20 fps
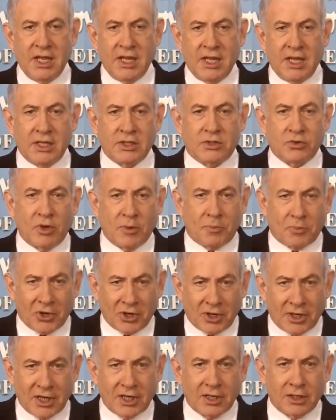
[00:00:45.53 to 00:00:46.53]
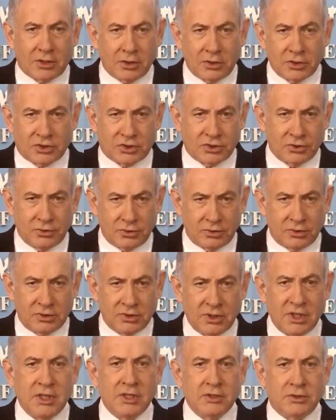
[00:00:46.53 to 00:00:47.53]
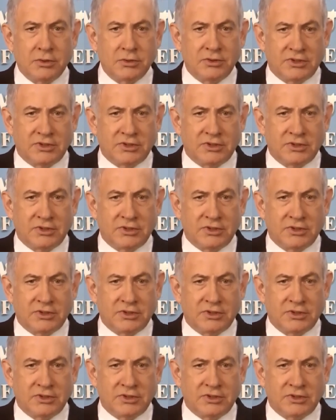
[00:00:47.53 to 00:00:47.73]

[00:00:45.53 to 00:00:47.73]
into a political tool to